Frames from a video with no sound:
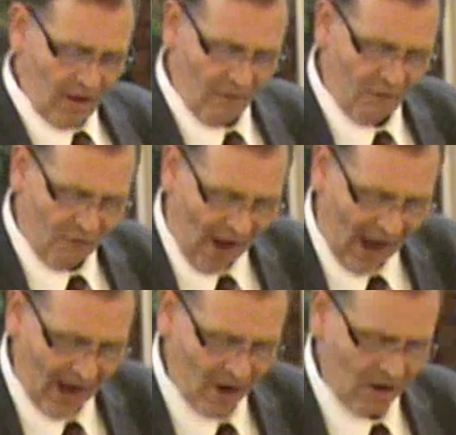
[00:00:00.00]
of
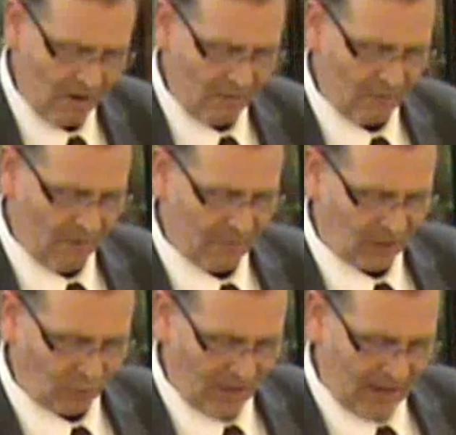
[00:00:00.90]
fire from
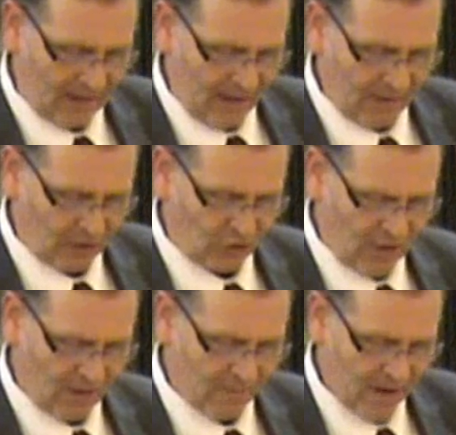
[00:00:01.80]
between the
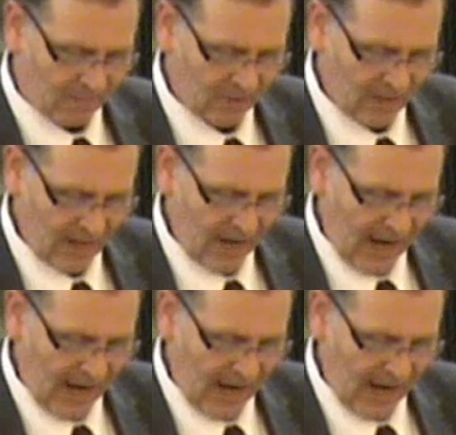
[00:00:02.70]
cherubims,